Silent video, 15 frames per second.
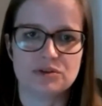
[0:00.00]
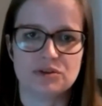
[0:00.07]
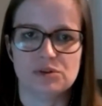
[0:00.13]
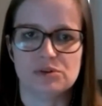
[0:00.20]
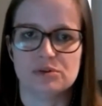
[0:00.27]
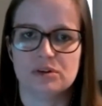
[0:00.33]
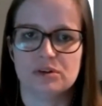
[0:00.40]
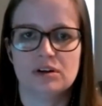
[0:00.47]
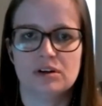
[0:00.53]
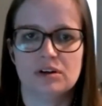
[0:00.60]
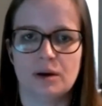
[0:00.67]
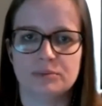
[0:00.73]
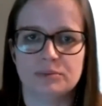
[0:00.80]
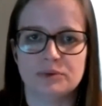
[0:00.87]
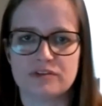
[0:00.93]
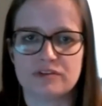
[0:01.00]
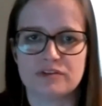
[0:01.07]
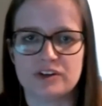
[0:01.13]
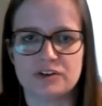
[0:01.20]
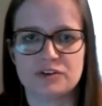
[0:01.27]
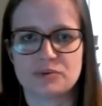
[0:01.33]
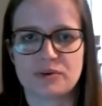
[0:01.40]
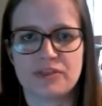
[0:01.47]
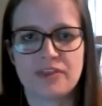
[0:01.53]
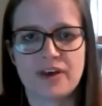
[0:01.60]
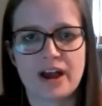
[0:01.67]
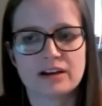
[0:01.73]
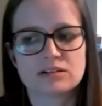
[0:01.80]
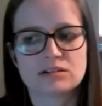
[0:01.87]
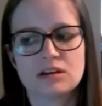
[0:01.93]
to upload their videos with
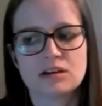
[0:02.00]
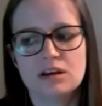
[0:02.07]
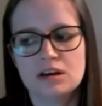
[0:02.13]
that.